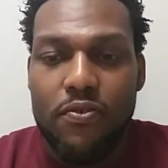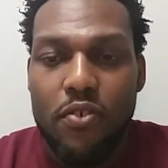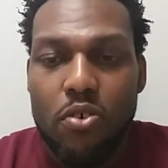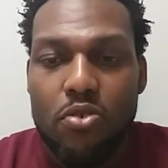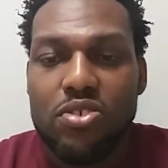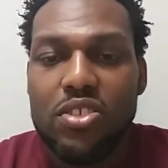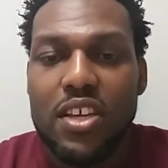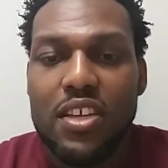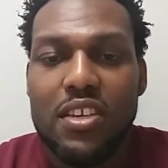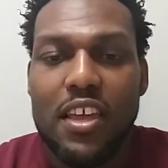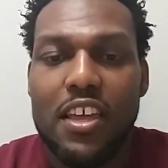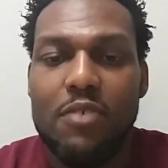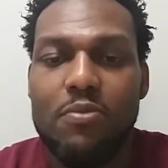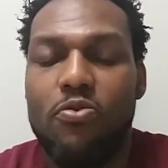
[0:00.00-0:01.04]
The first thing
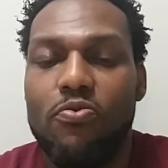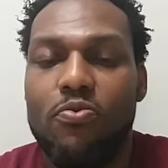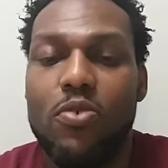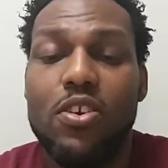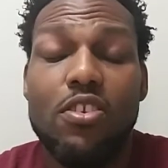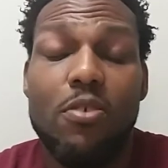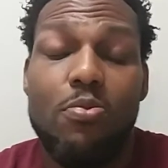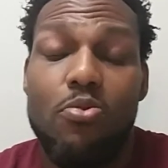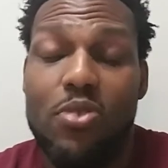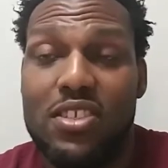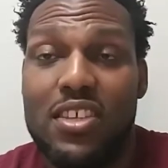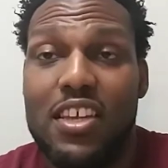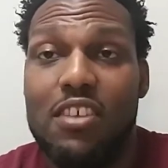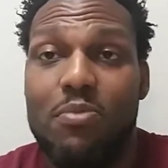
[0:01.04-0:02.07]
that one of the
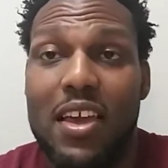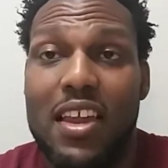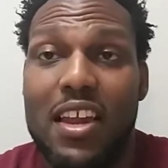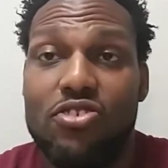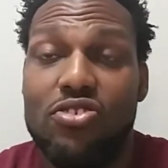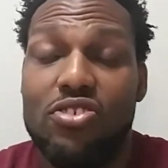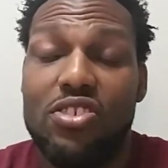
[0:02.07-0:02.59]
points that he made,